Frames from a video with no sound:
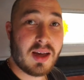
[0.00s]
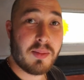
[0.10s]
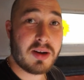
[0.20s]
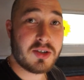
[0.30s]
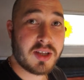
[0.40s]

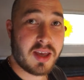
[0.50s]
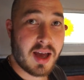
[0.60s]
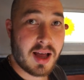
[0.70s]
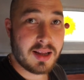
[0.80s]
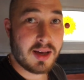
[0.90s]
managed to
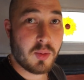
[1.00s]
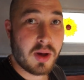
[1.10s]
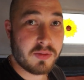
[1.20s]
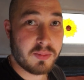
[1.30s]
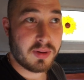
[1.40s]
get Ali
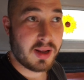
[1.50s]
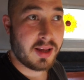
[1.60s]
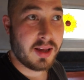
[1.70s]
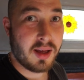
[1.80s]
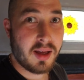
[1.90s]
away from
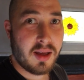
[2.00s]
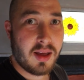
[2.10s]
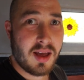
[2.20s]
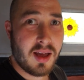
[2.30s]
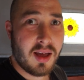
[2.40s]
playing
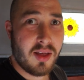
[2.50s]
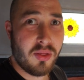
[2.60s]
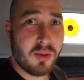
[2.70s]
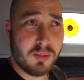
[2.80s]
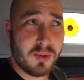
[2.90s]

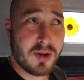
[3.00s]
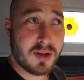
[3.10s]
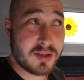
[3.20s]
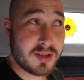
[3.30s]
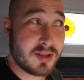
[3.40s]
the
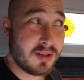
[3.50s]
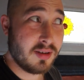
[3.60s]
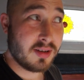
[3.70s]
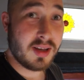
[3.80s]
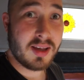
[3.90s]
worst
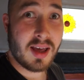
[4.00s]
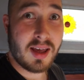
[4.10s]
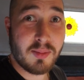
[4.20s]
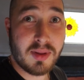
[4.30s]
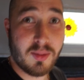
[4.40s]
looking
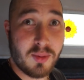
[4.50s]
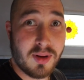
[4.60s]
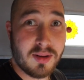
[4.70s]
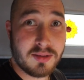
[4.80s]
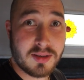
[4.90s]
game in the world.